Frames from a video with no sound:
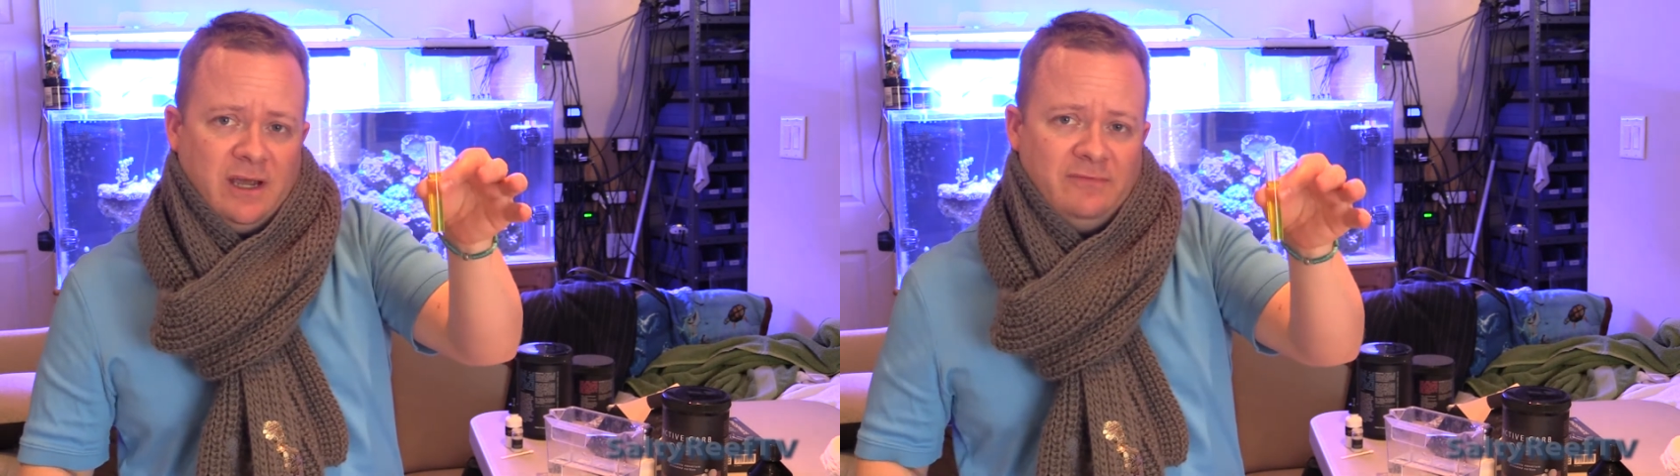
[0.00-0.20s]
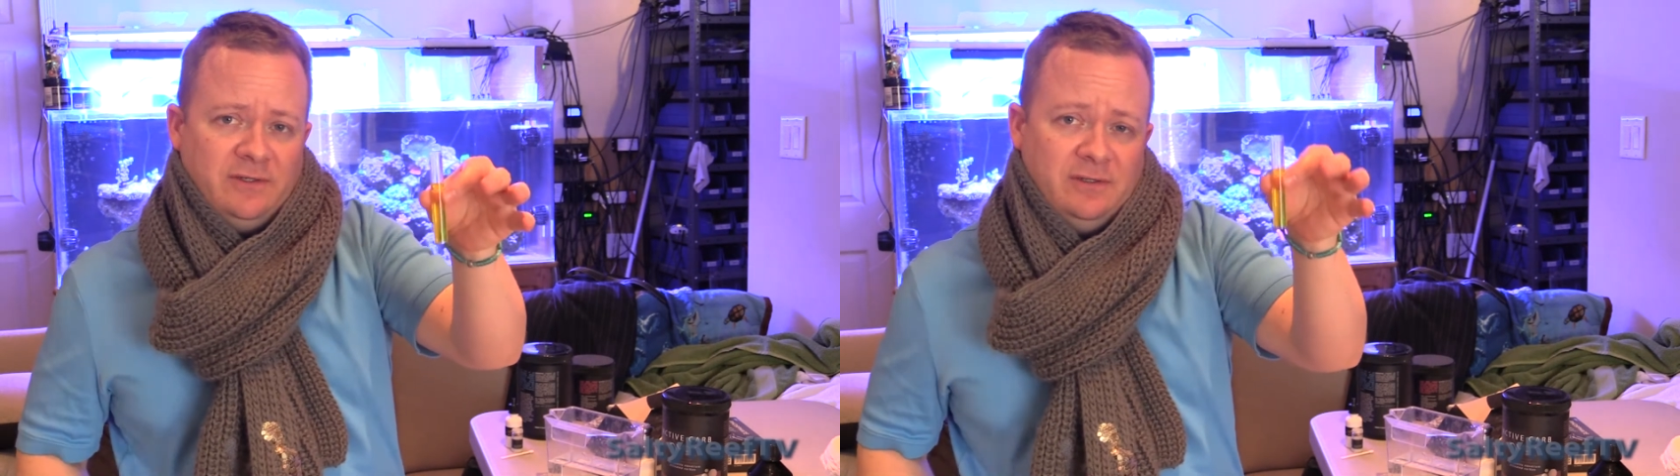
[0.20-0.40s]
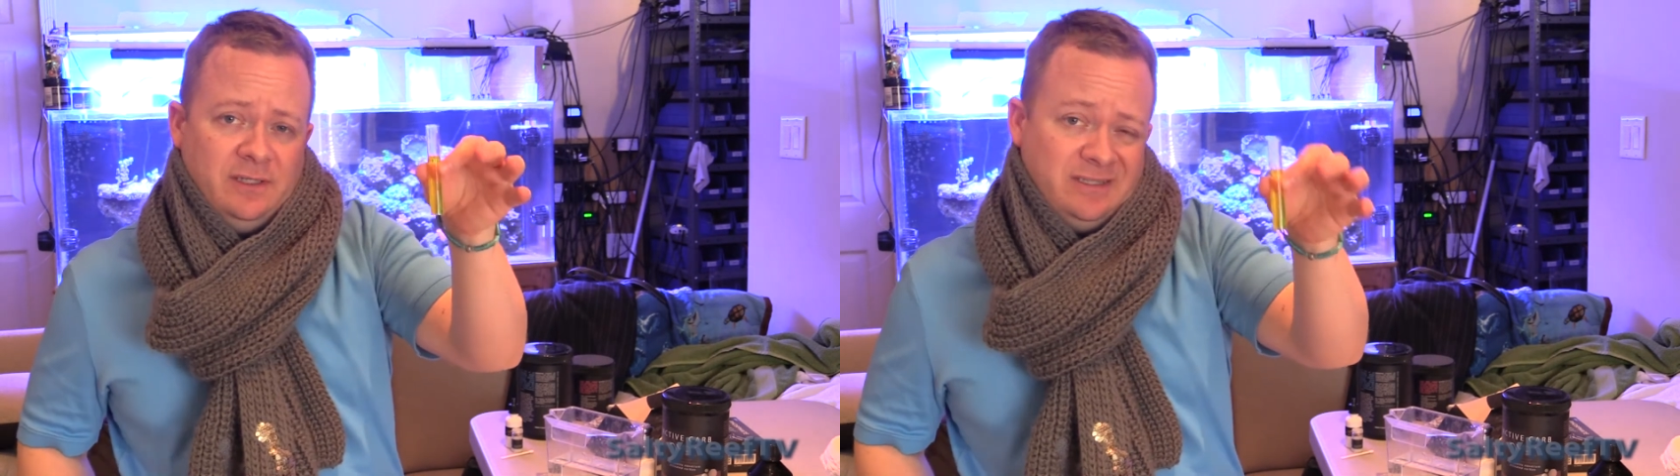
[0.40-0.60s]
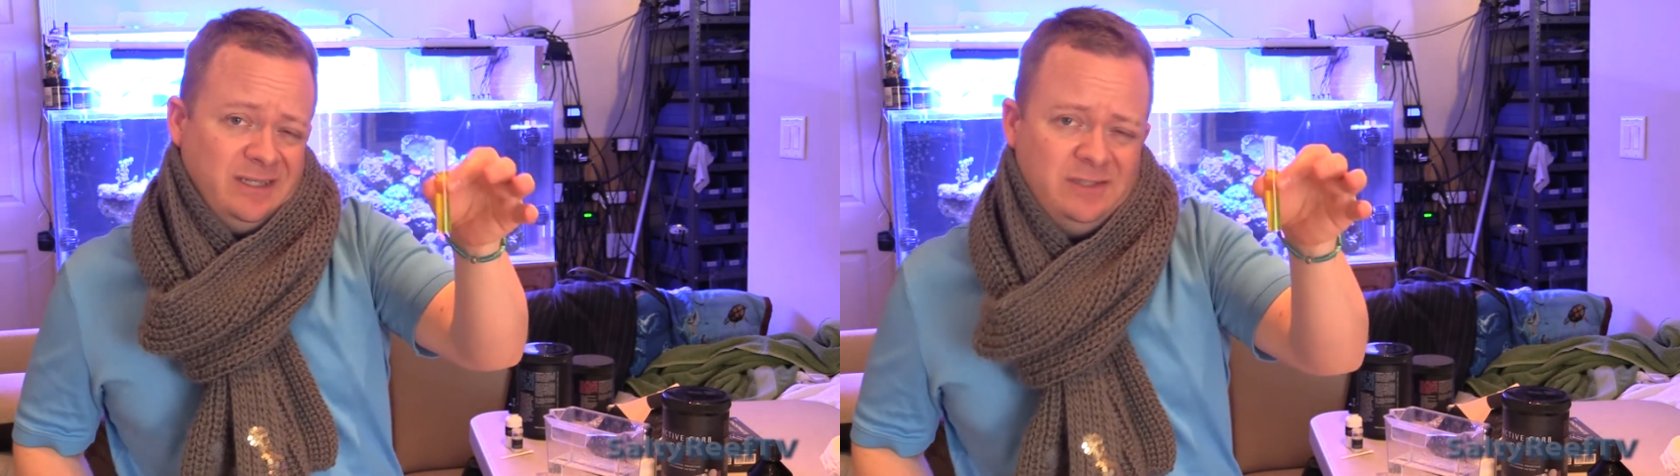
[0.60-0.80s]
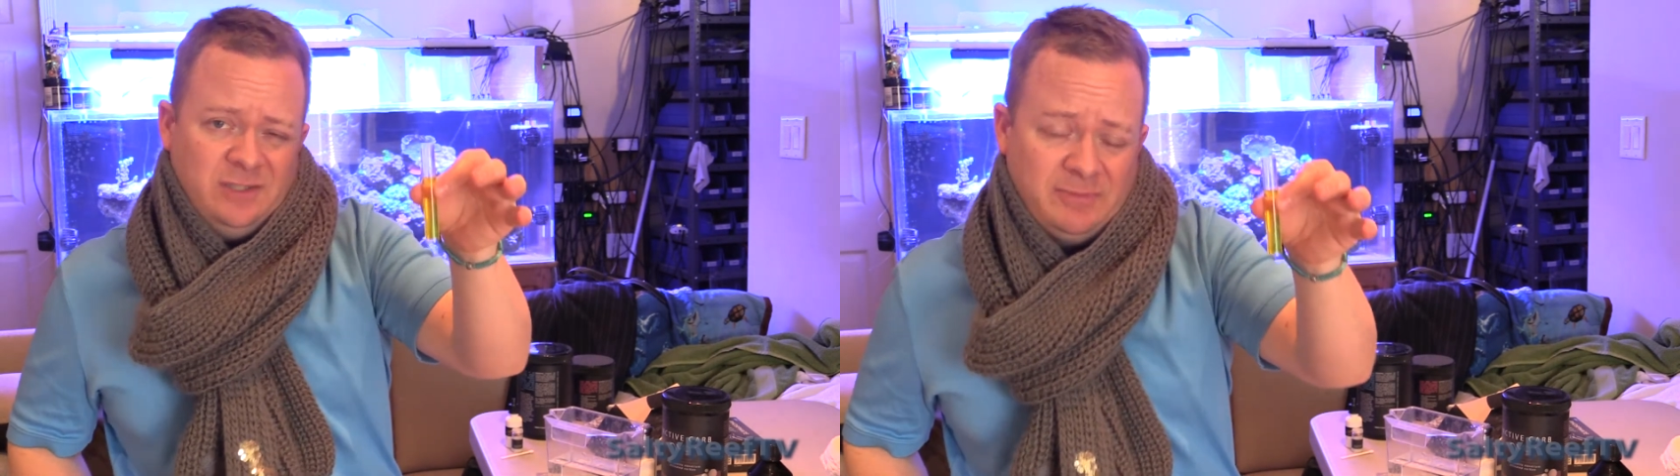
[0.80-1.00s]
after. It
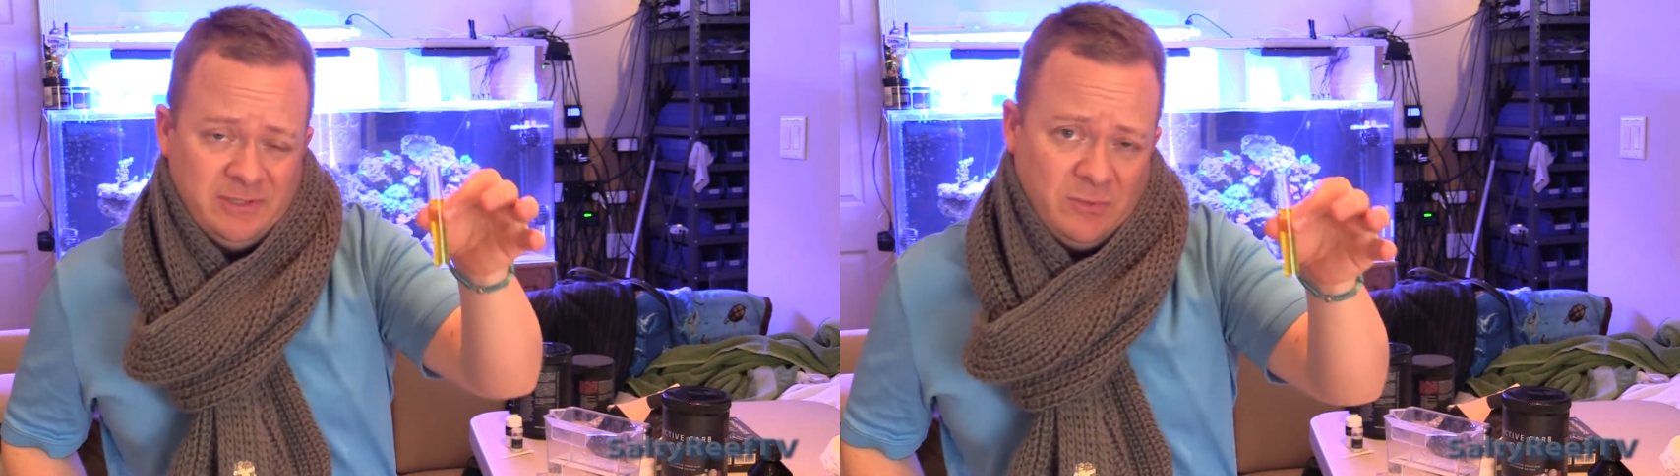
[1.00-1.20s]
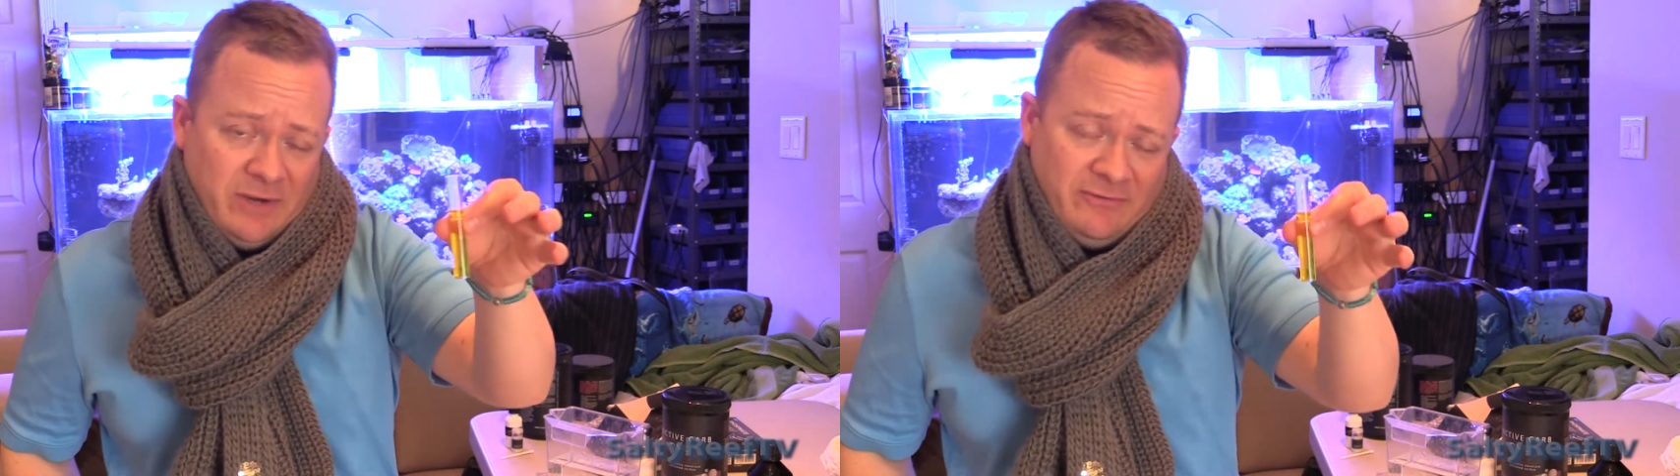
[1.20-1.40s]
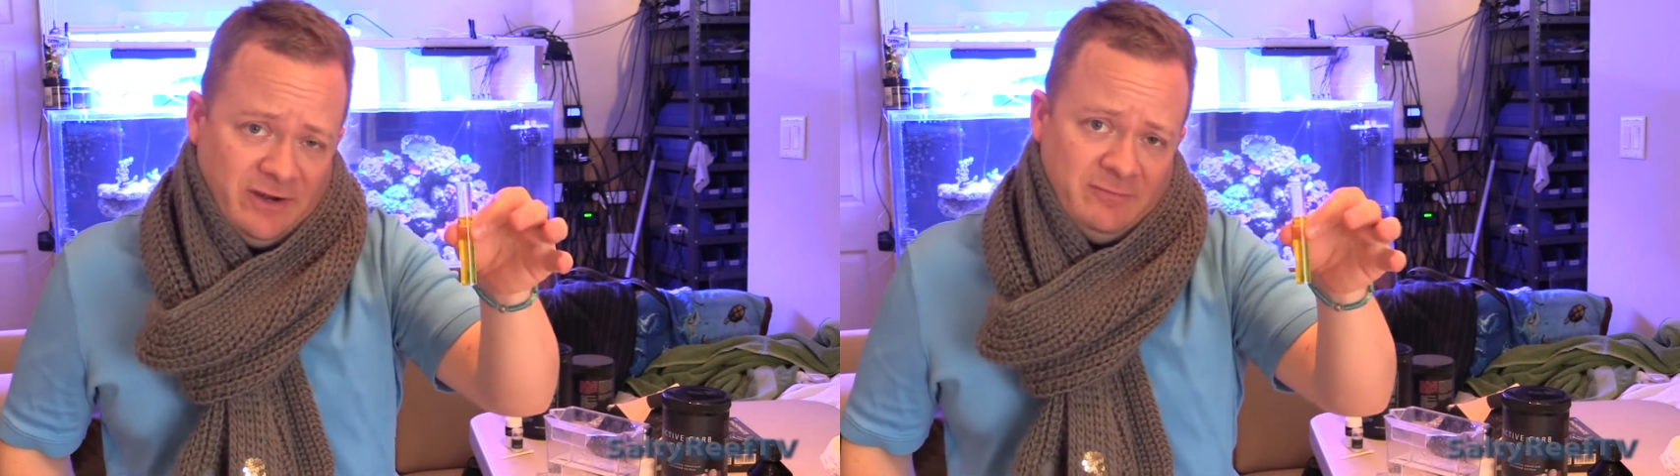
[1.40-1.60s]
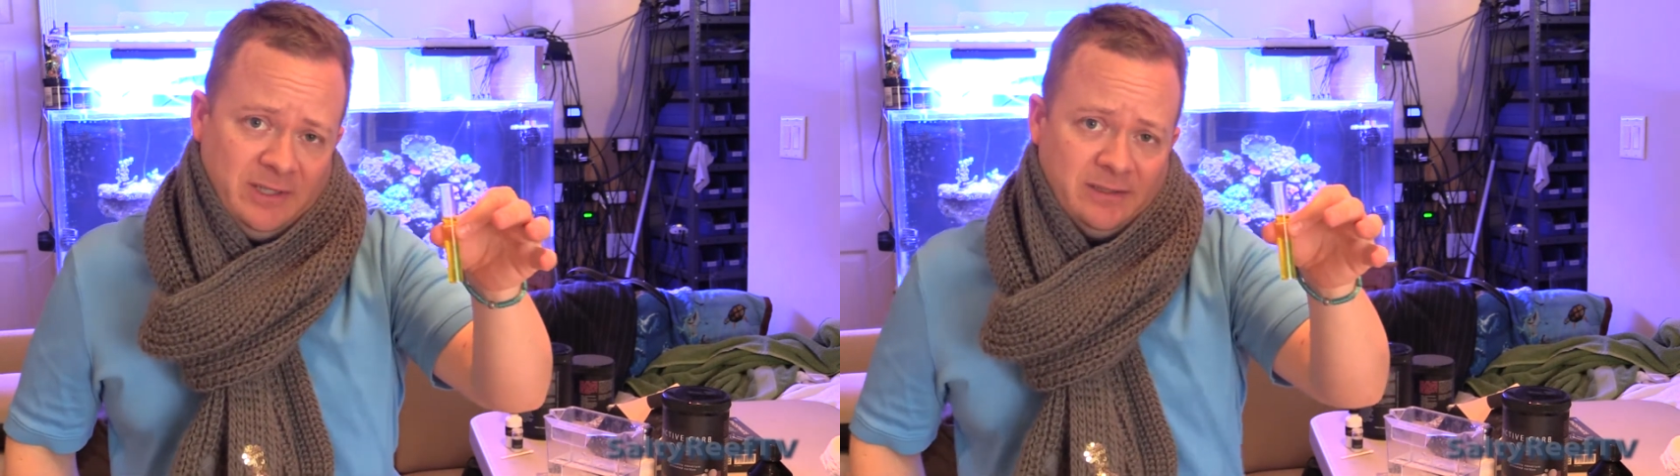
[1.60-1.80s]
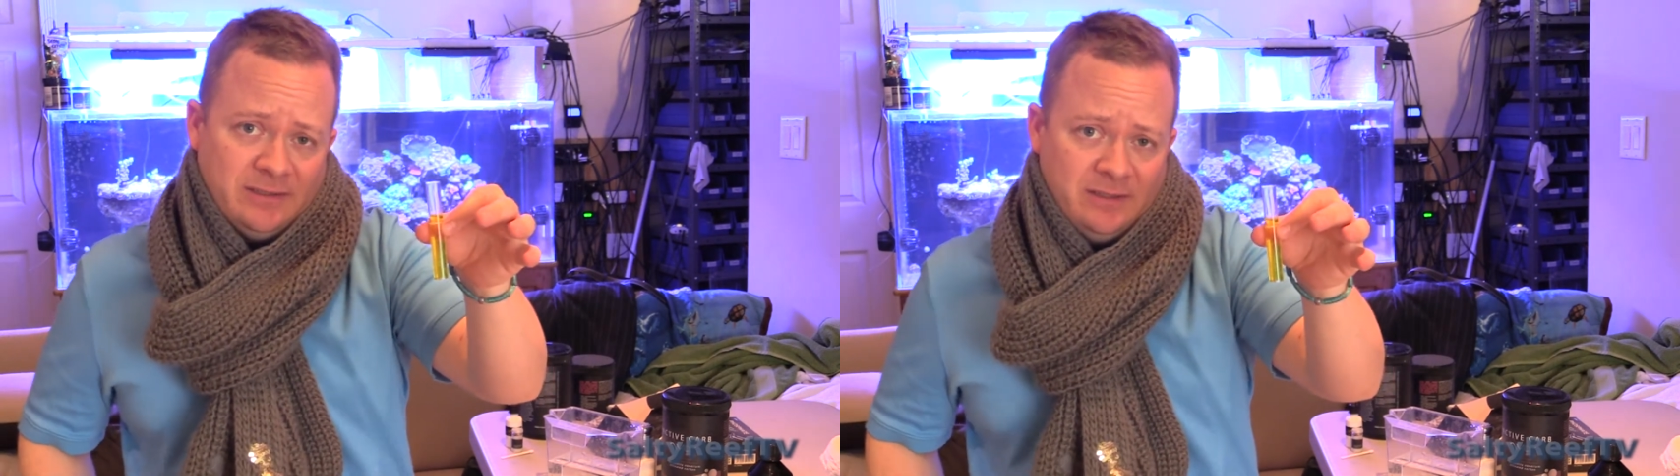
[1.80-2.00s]
says you're supposed to wait 5
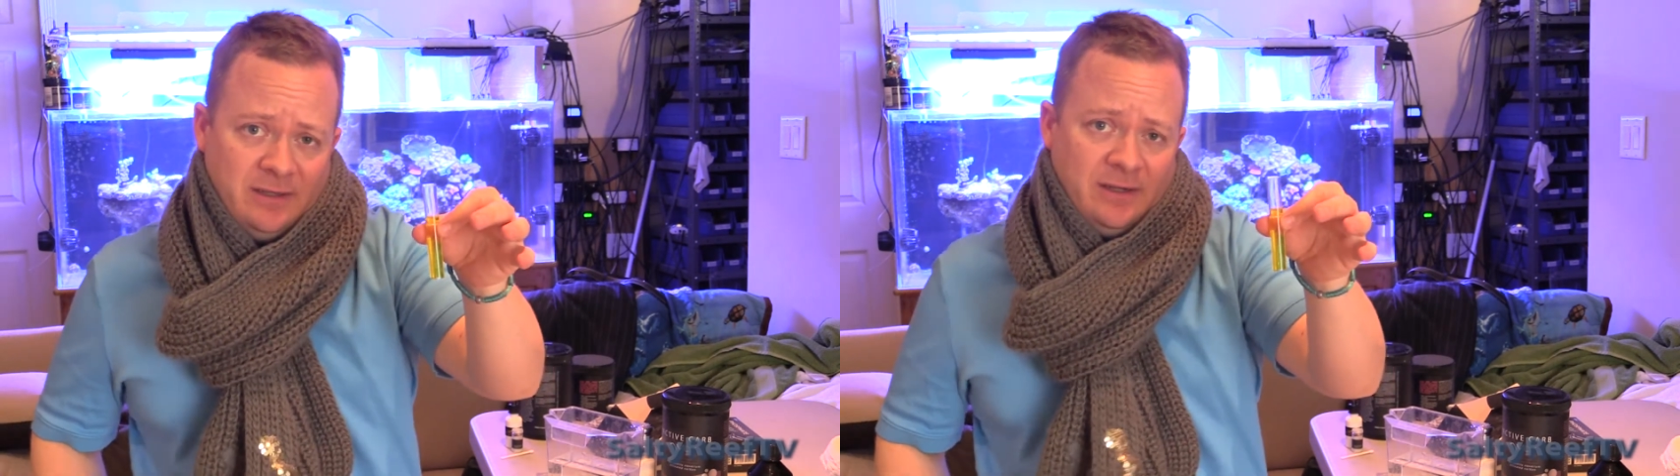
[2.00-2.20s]
minutes